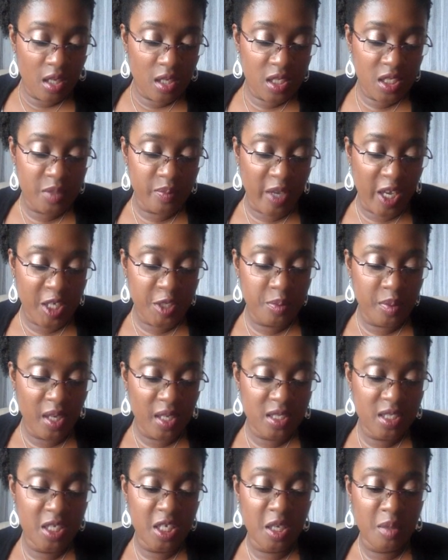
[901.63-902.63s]

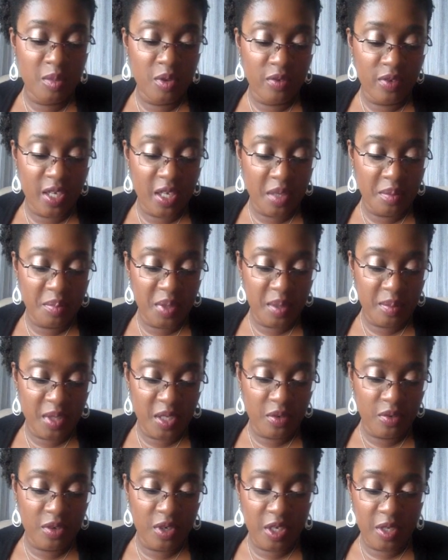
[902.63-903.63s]
Smashbox Camera Ready
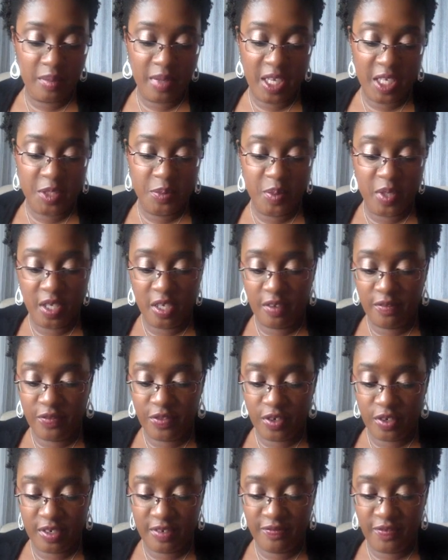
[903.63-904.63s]
BB Cream SPF
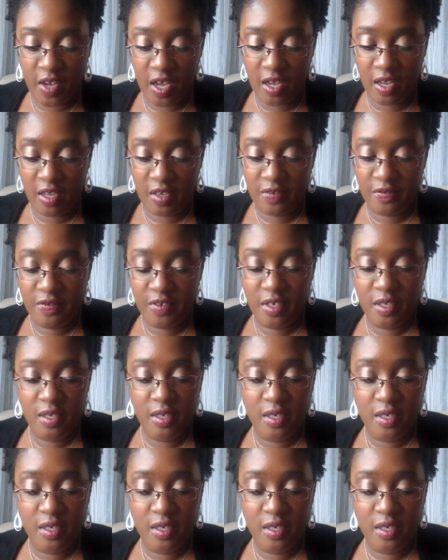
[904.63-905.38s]
35.